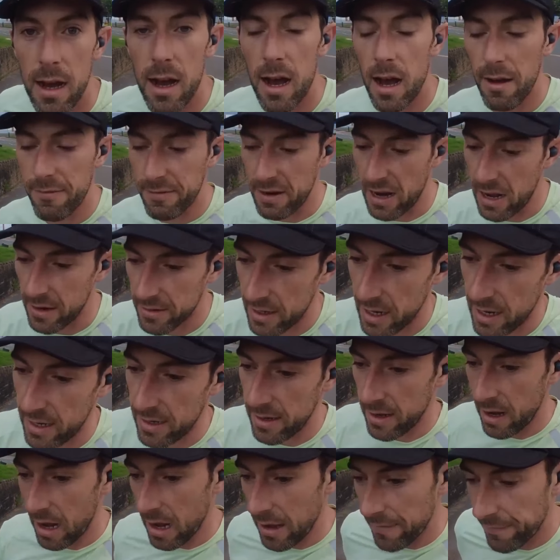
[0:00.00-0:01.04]
Half an hour
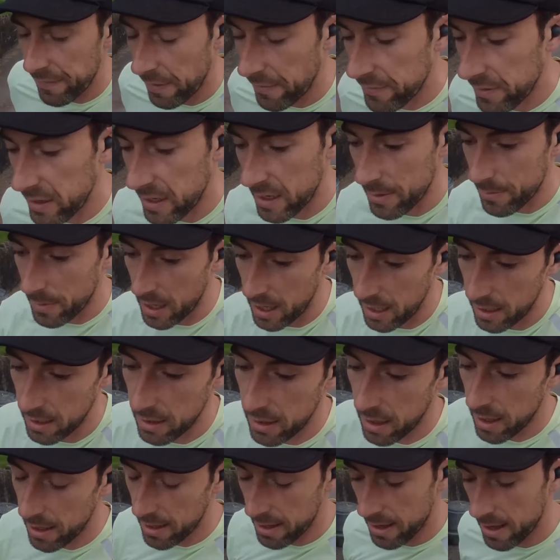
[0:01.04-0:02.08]
done, 8.15 a
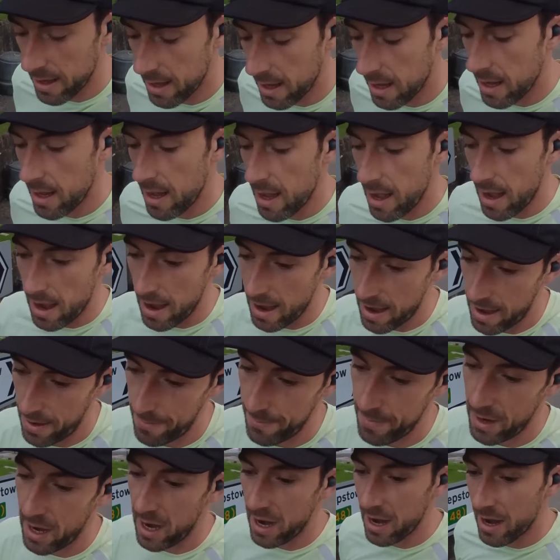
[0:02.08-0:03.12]
mile.
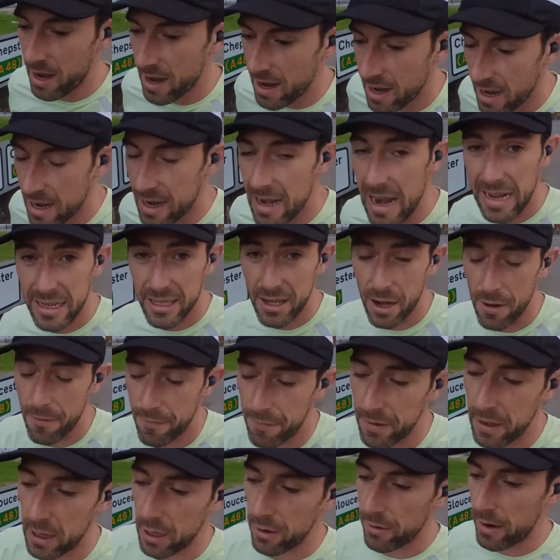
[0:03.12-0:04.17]
Um, legs
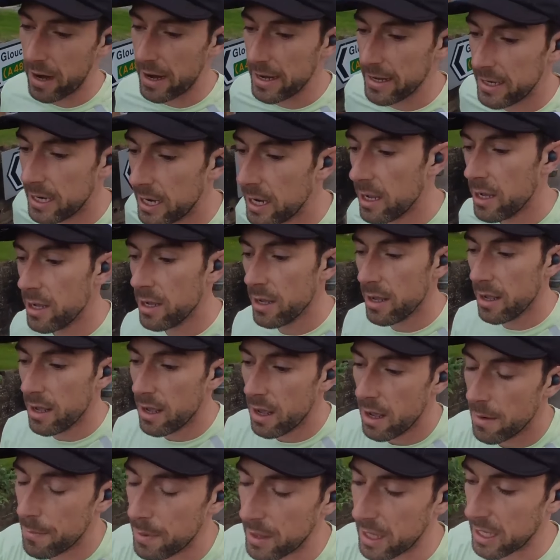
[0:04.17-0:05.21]
don't feel great,
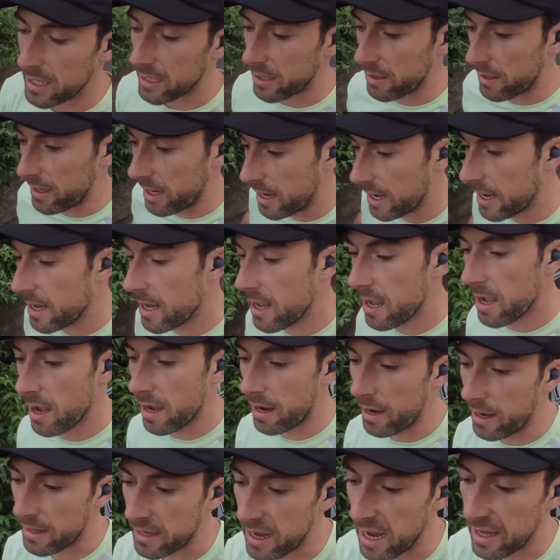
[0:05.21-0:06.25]
but that's okay.
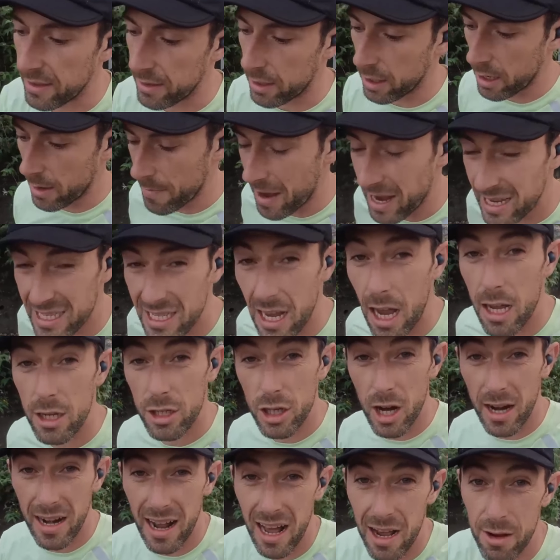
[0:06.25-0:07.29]
I'll get the
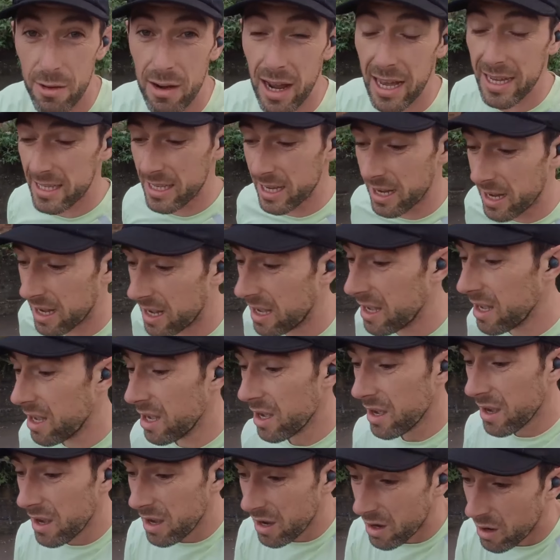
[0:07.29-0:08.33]
massage gun out later,
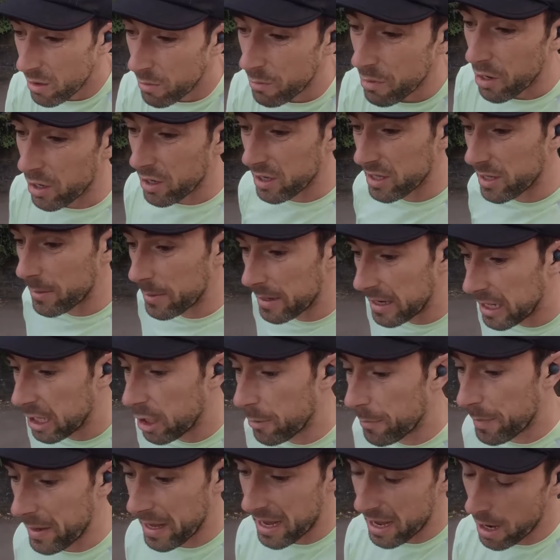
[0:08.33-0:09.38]
work on them a
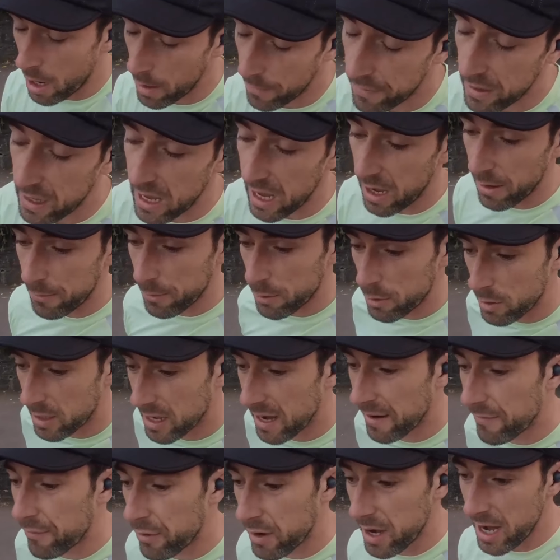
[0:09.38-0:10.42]
little bit, hopefully help the
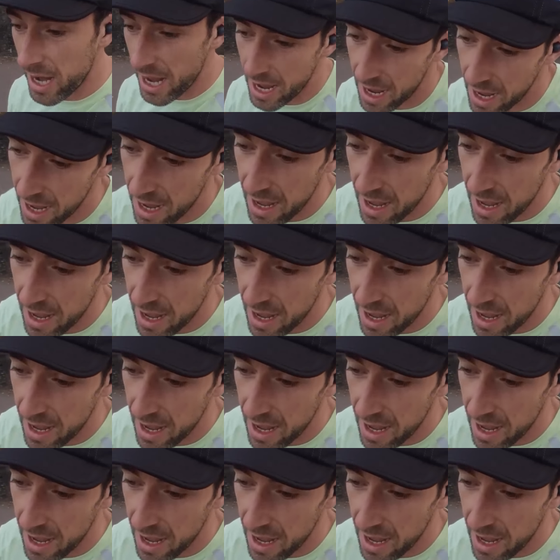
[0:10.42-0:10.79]
recovery.